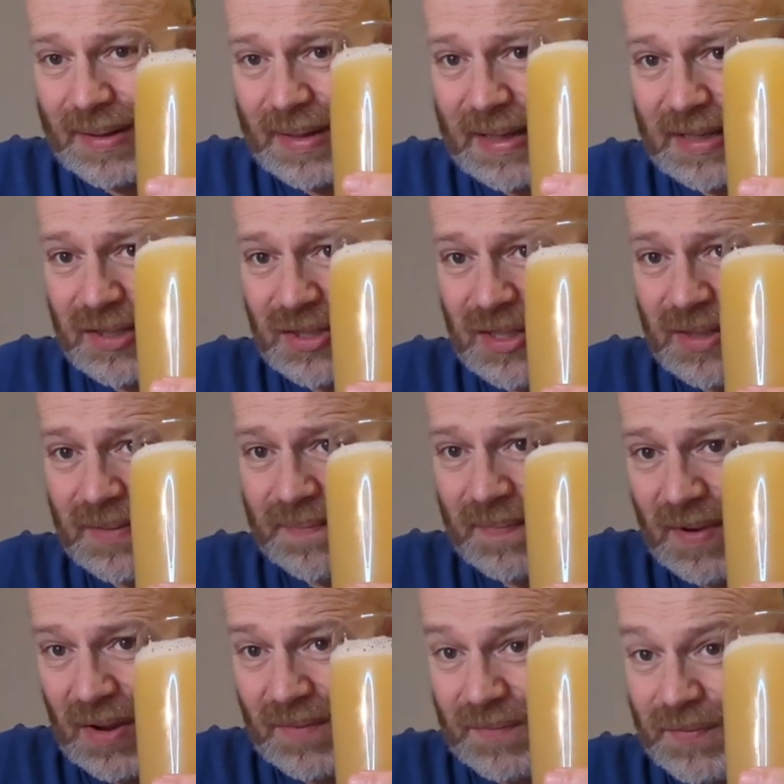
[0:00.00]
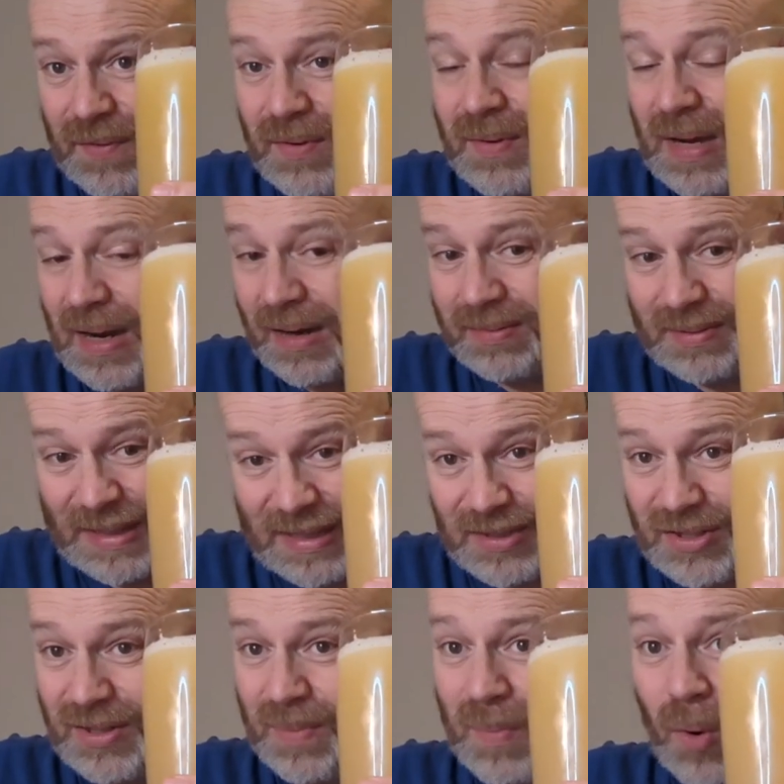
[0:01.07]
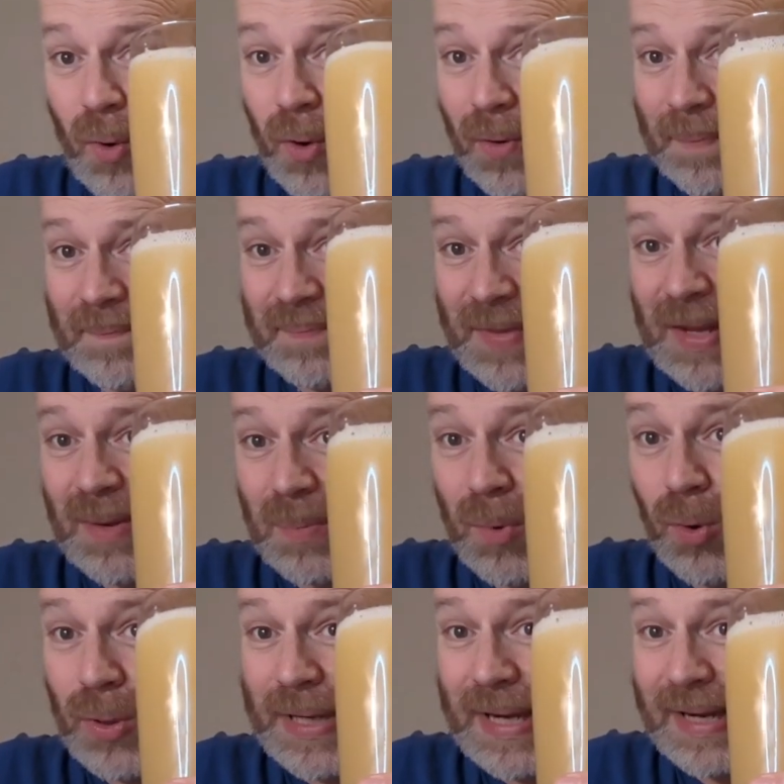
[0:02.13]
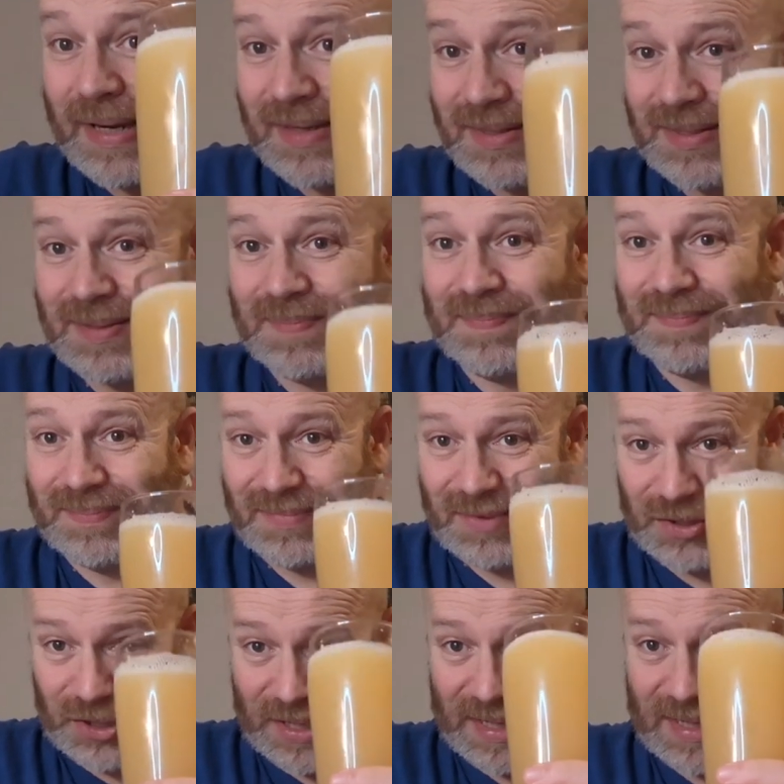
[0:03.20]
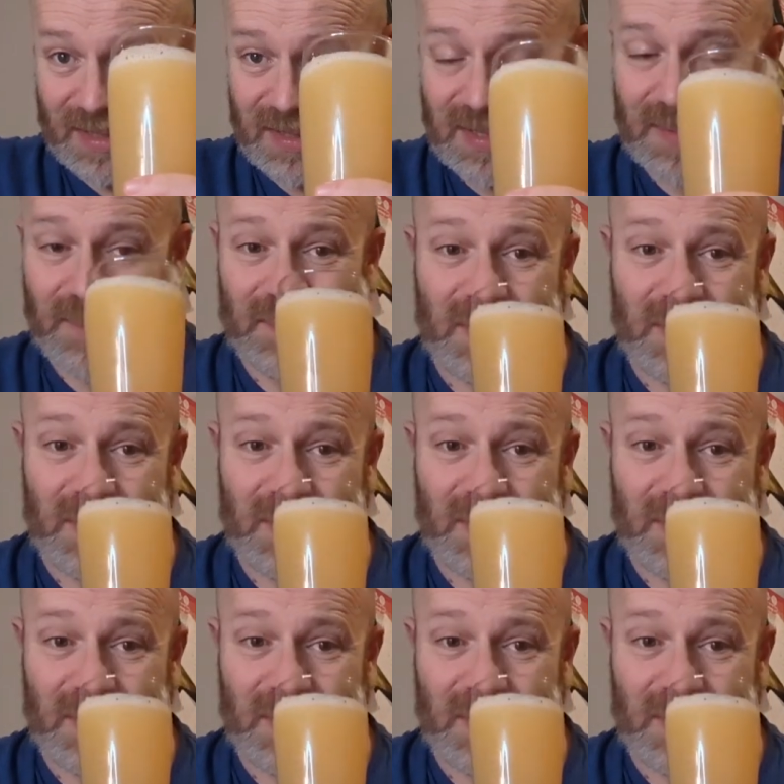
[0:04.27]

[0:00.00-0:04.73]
Here's to a few, here's to more years. Cheers.